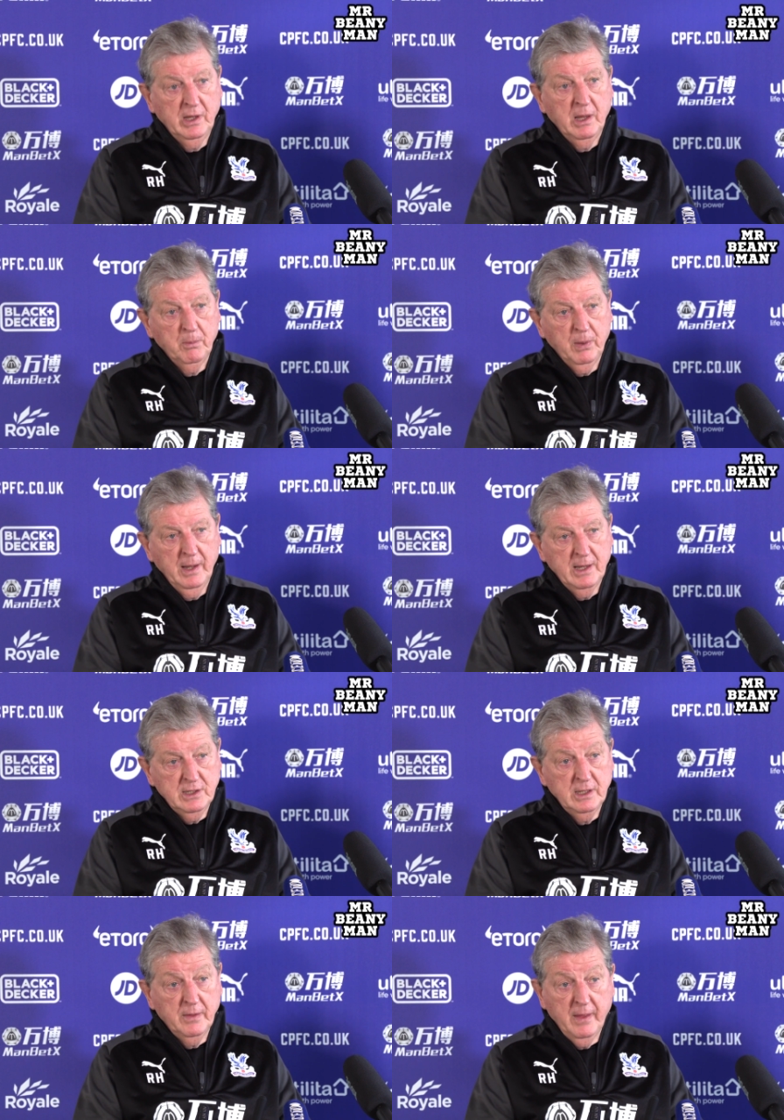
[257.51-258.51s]
bringing
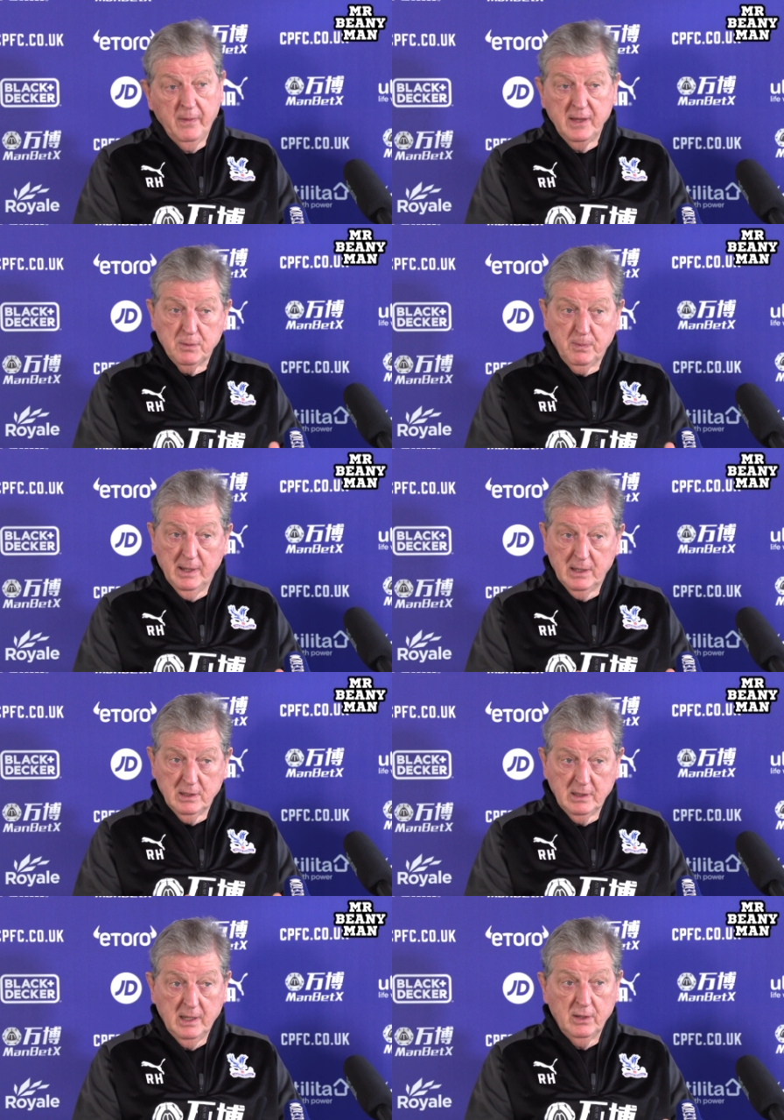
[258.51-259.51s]
players in and then these
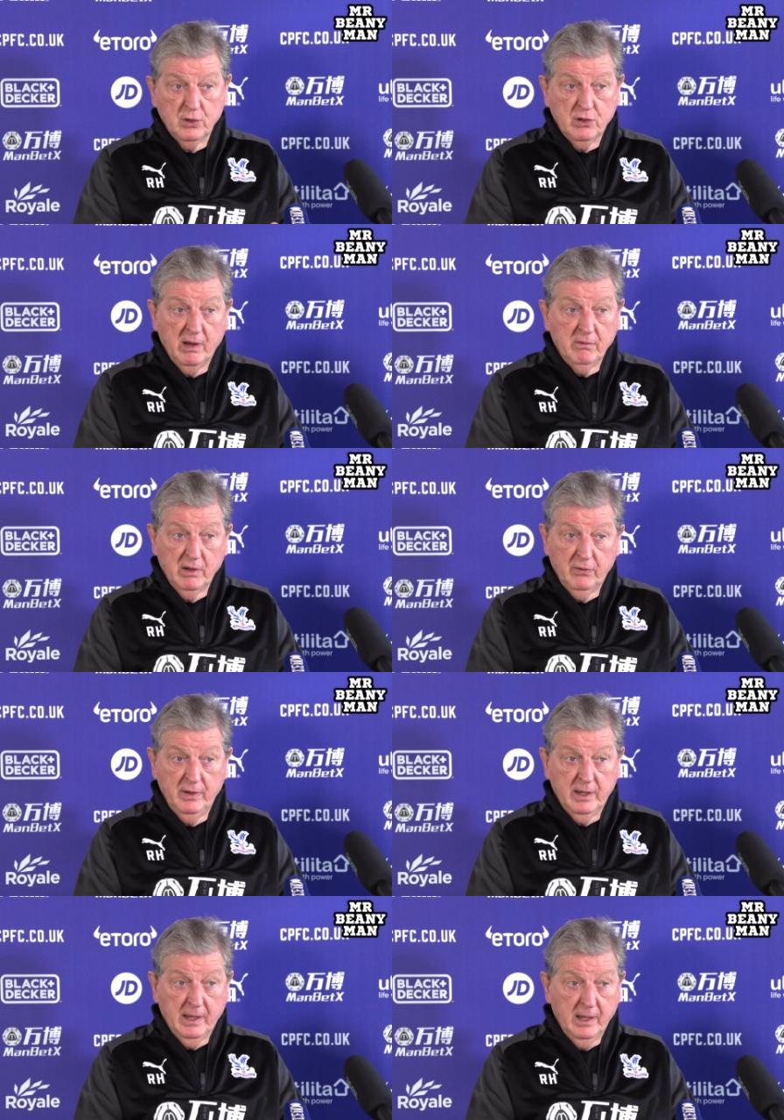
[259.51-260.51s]
players at the end of January are
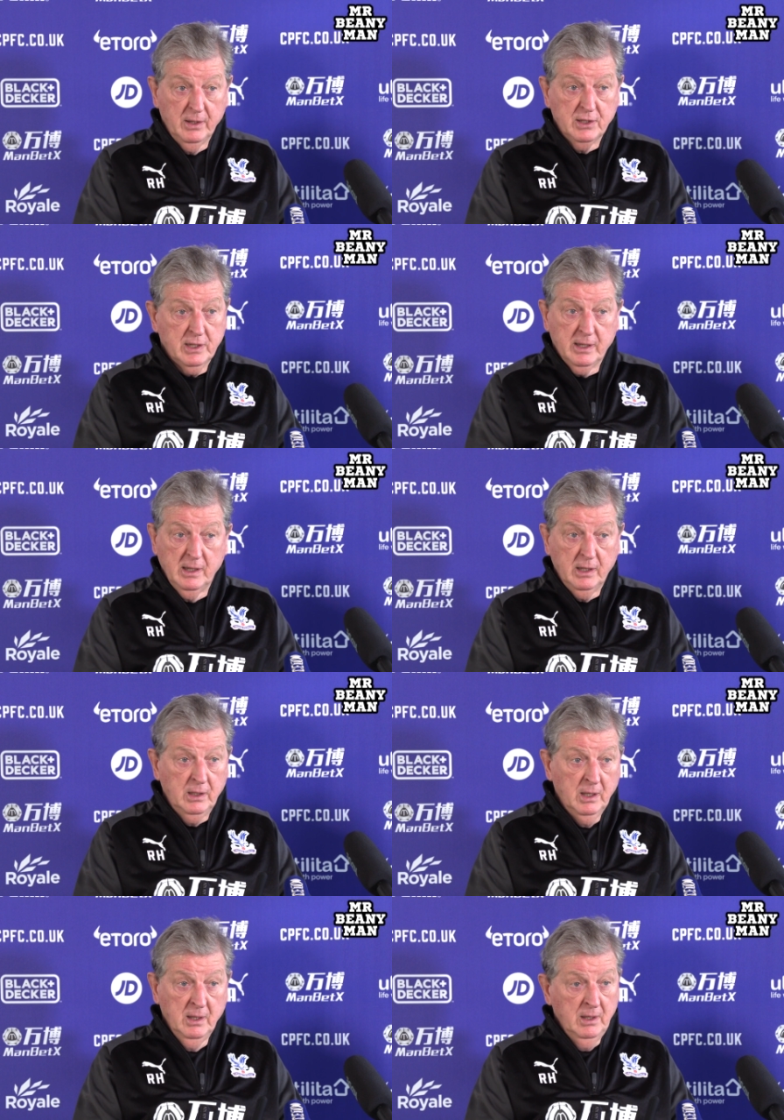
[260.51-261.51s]
fit again and suddenly